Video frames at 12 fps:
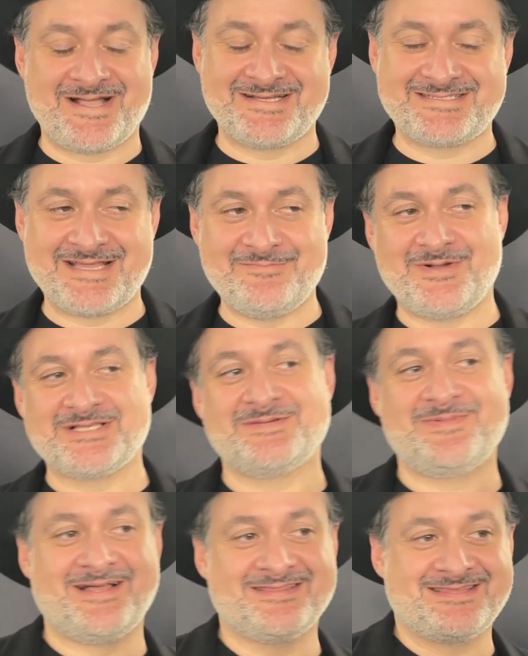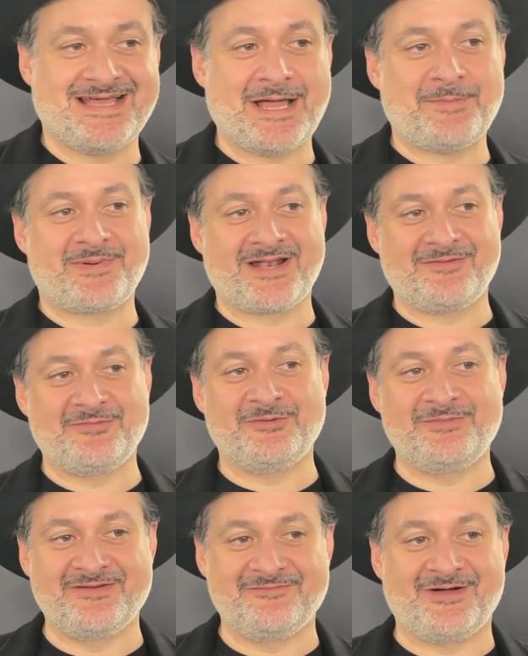not going to say much about that, but I will
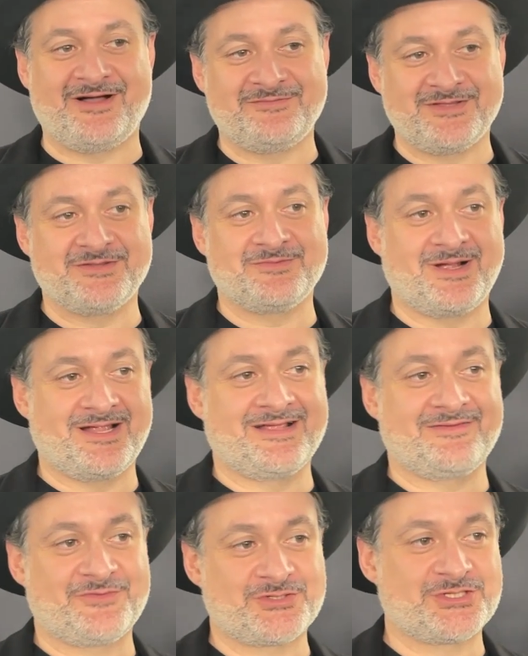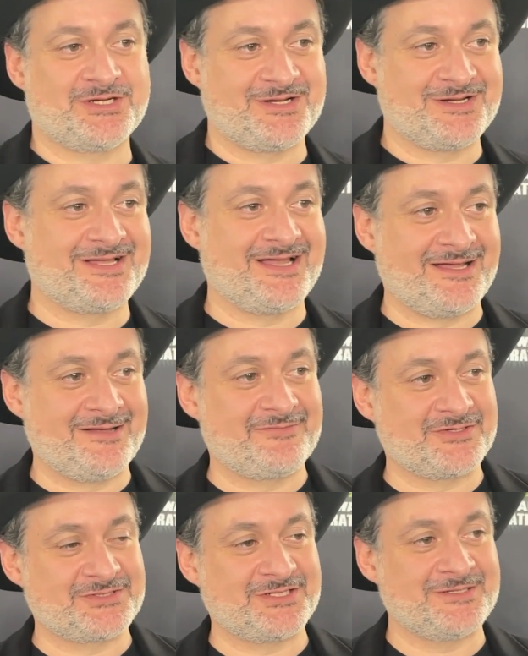be involved in the writing for sure. Yeah,
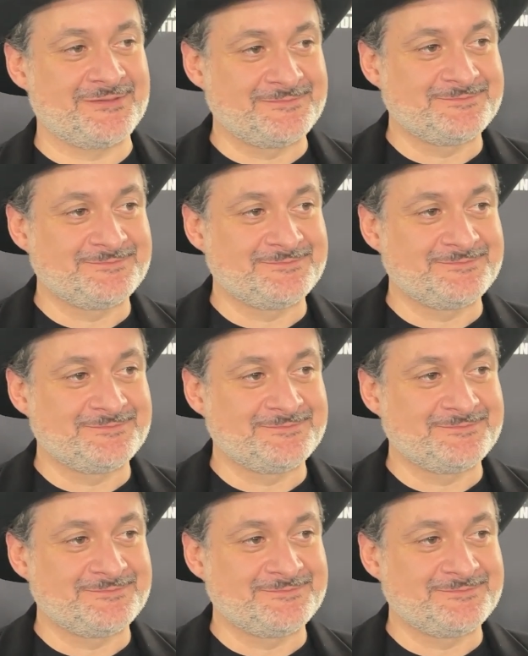for sure.